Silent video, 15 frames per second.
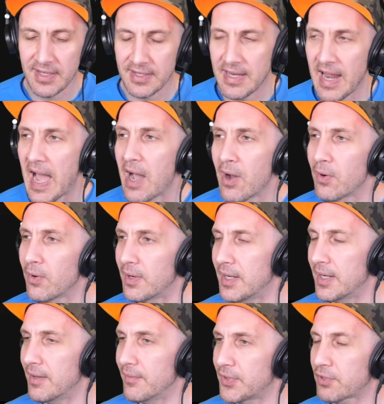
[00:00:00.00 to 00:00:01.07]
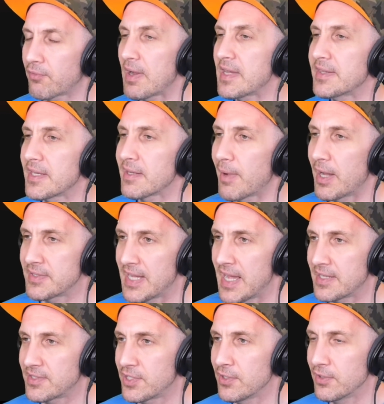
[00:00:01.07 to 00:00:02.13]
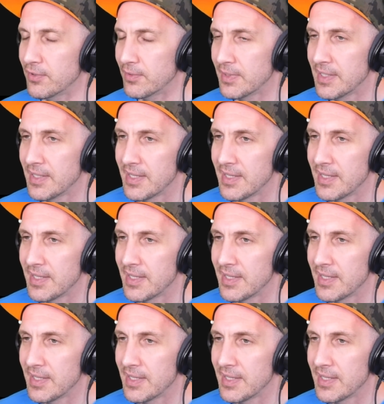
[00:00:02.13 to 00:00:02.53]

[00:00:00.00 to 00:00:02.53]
Now, the great thing about Tattoo